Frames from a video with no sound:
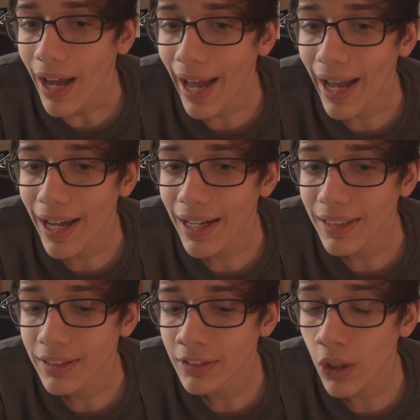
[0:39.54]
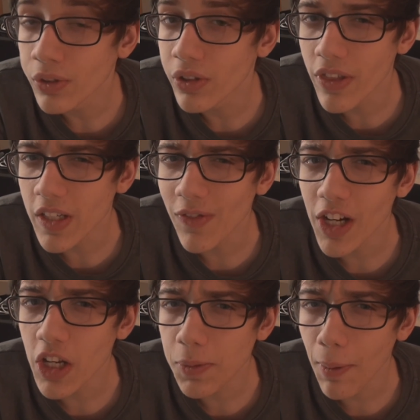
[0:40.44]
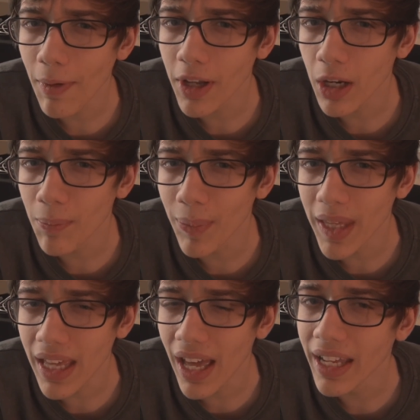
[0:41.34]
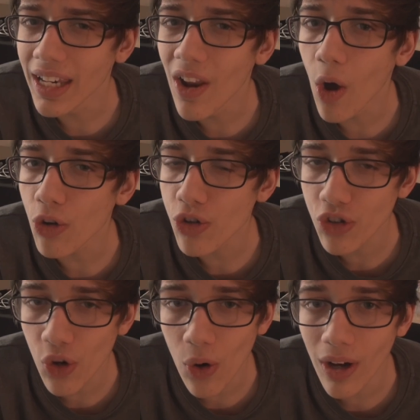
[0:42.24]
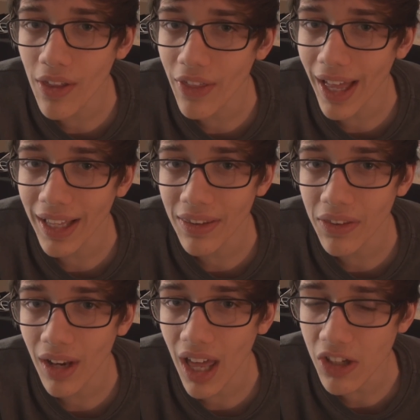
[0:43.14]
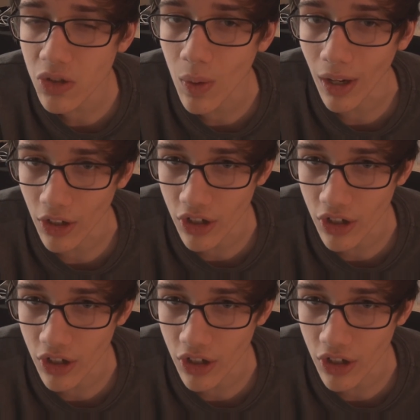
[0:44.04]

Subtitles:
And also this video is probably gonna be a lot shorter than the last one,